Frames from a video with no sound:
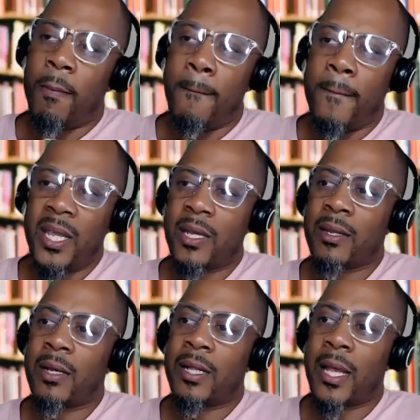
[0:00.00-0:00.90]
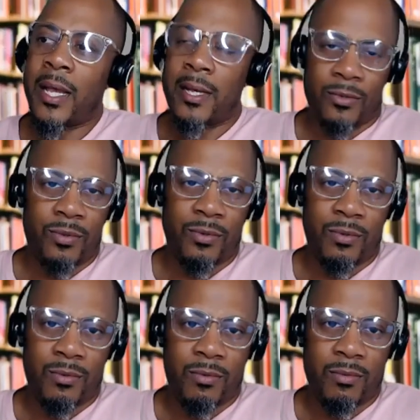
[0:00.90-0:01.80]
be in a
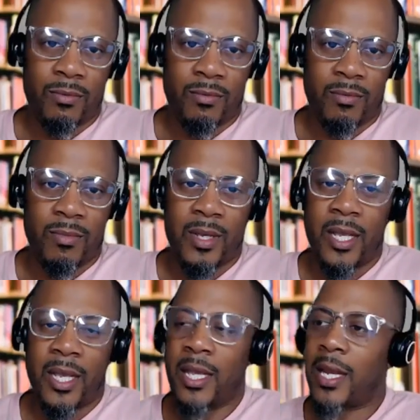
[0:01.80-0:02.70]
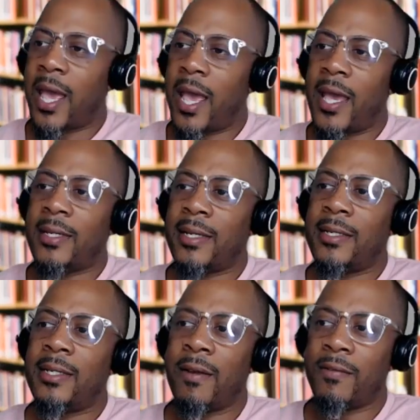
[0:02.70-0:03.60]
classroom and act
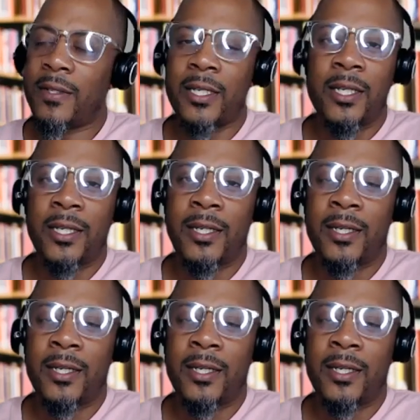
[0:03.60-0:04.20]
differently